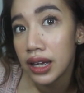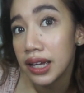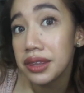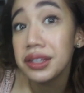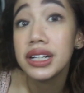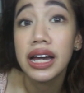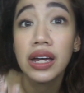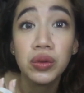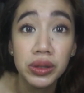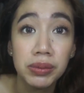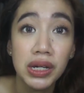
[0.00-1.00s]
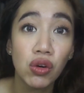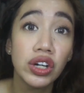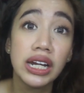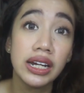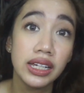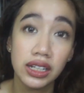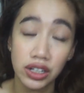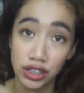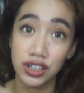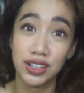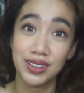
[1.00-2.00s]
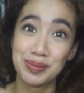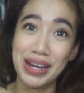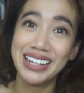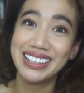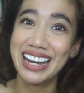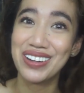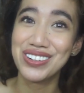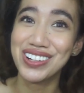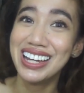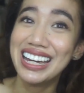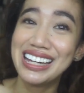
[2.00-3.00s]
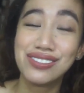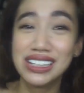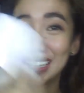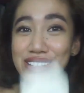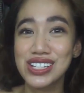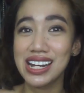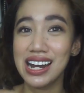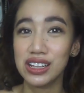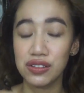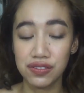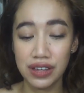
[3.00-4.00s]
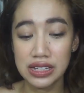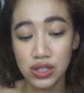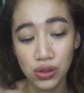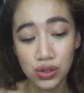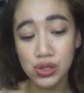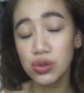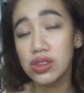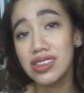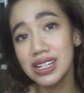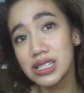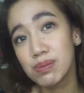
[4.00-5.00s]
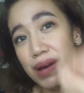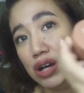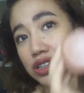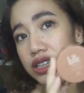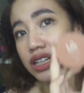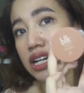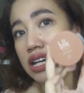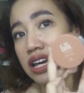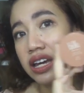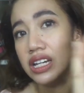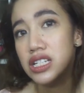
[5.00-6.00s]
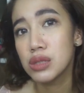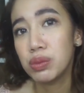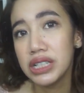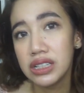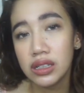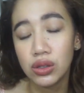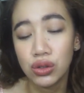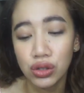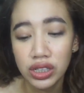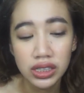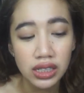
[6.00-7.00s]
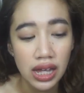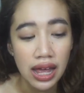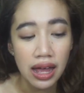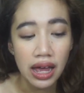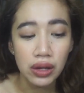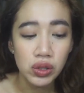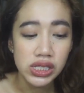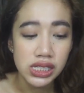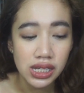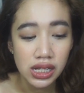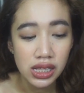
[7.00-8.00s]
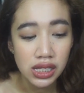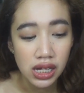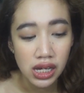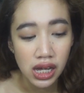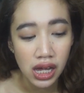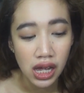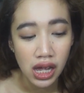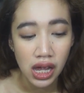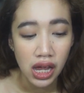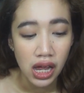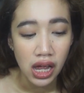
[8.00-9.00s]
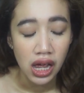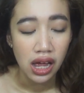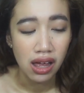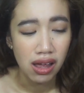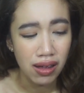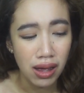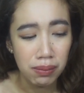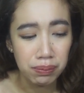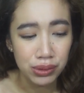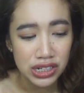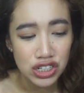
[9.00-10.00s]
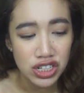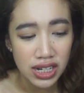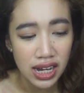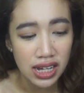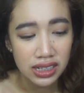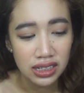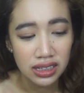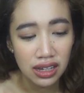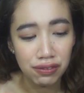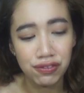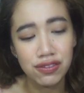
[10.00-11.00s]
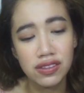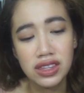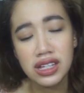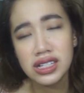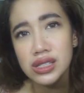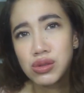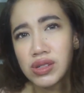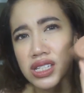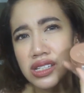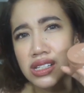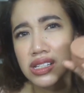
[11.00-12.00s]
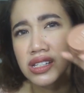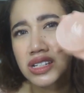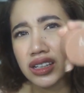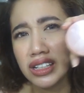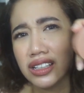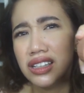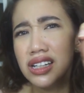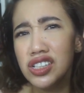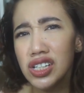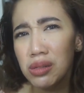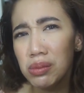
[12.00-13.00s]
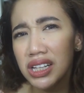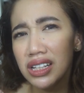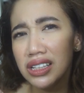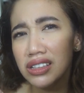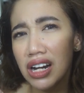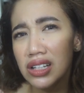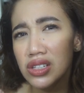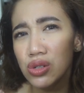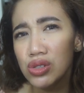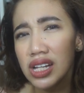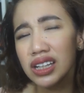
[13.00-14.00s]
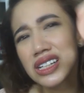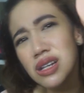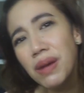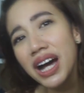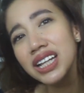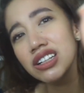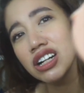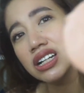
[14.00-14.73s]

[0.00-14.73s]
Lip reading: I think I would be oilier by now if hindi ko sinet yung face ko. So this powder is pretty good. I would still appreciate it if this was legitimately translucent. Kasi bakit